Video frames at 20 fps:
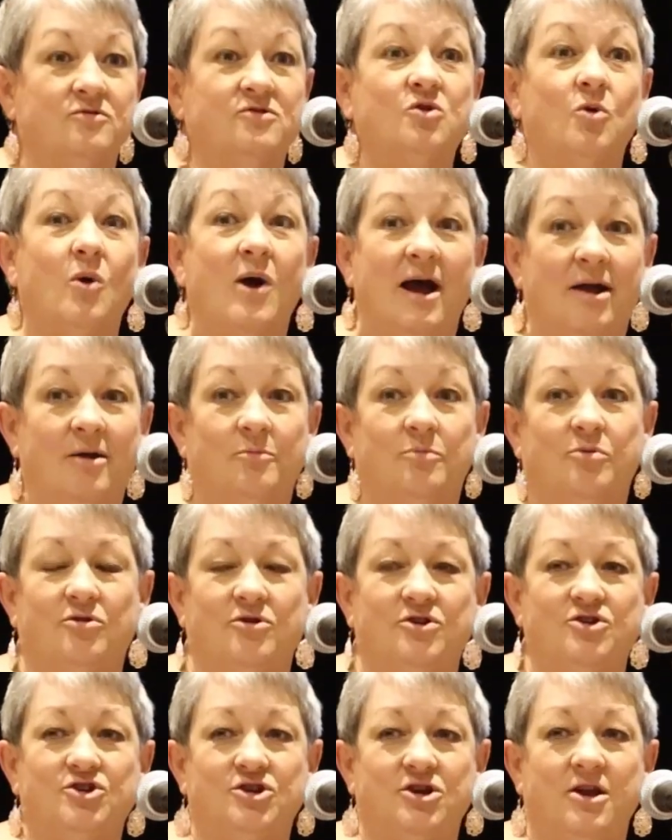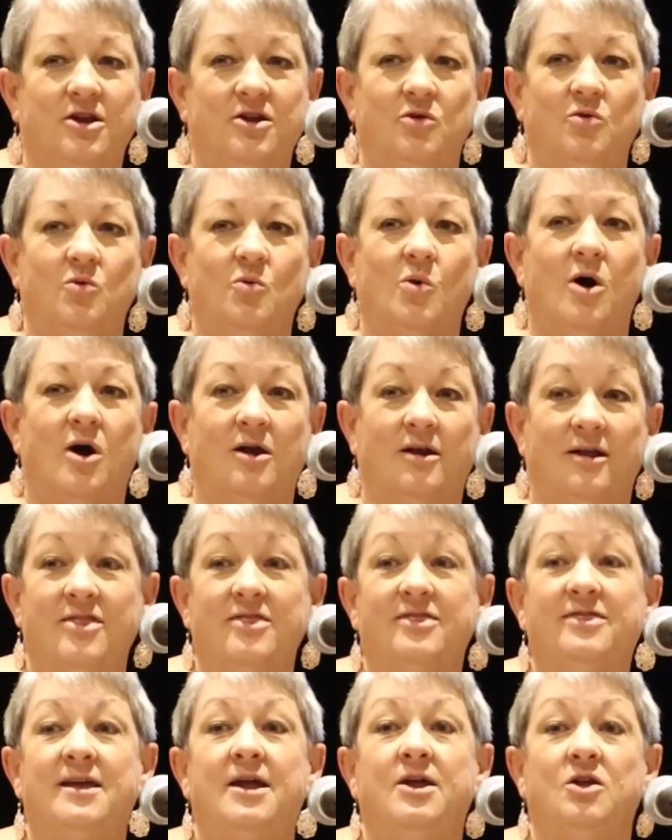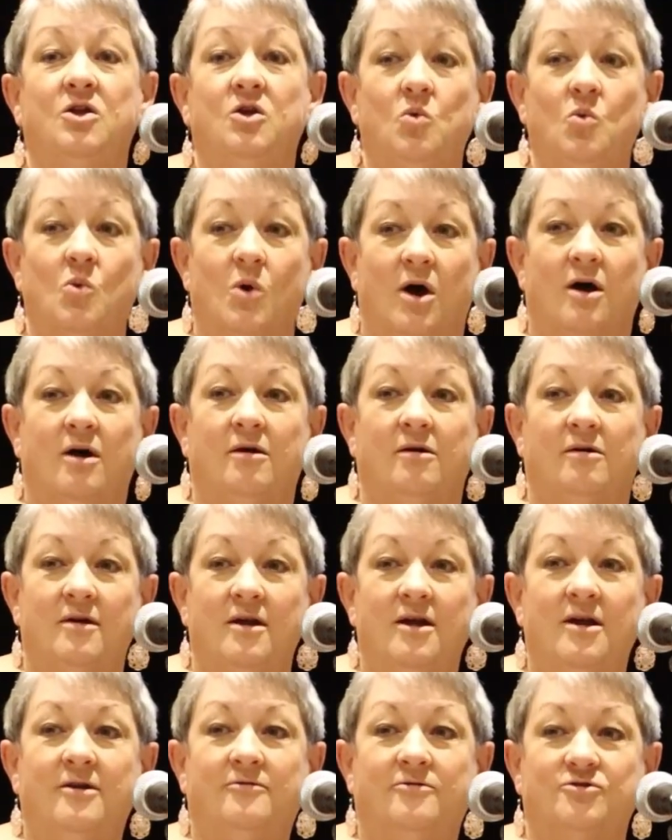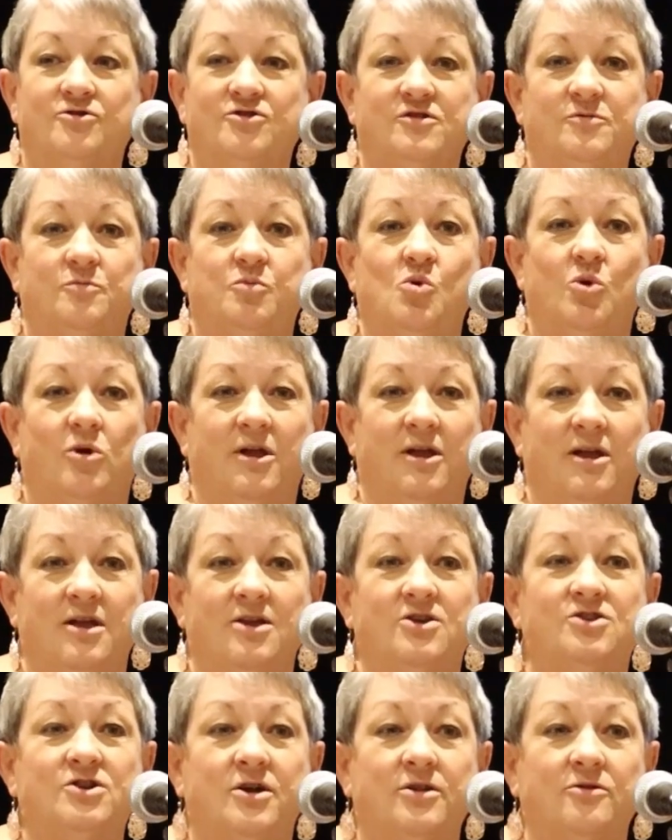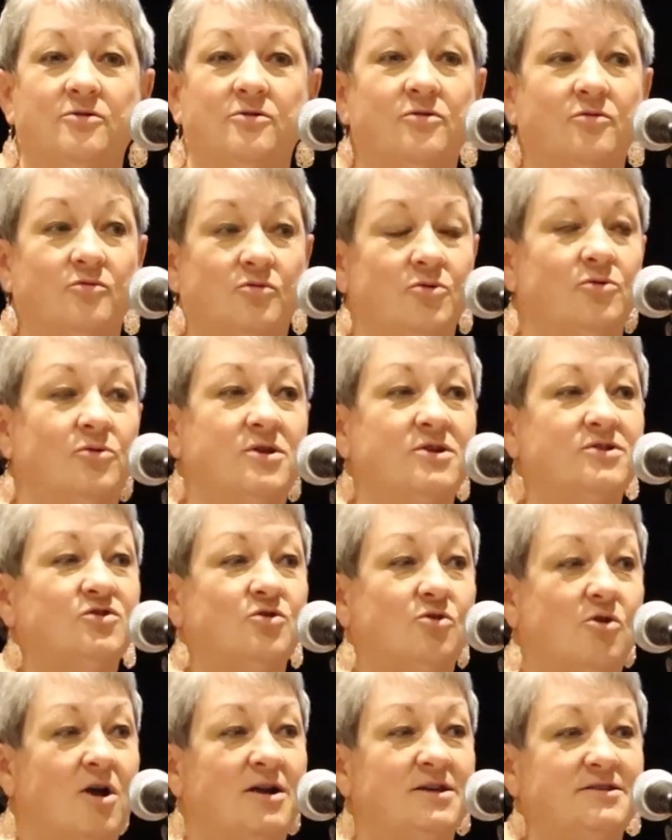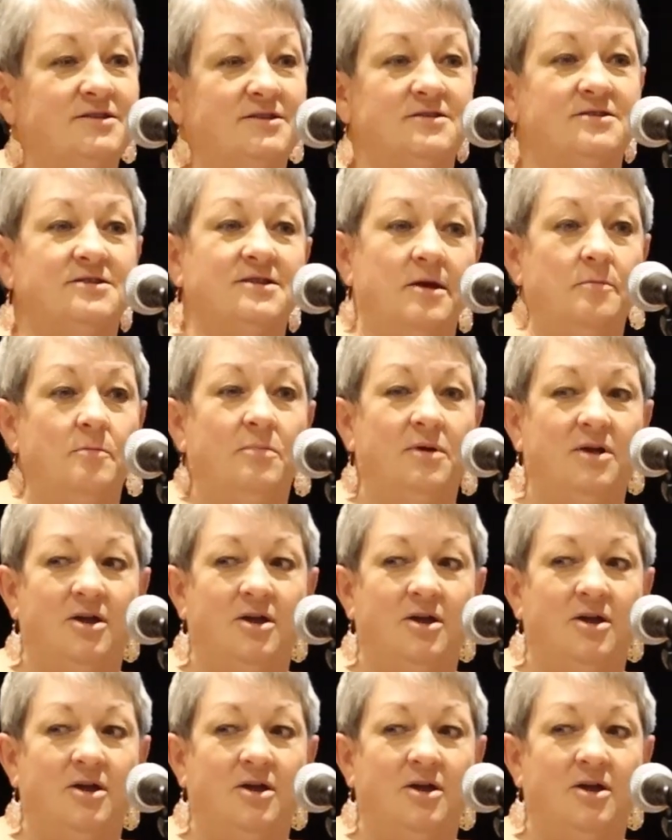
So I appreciate you all and thank you all for supporting each other through this crisis and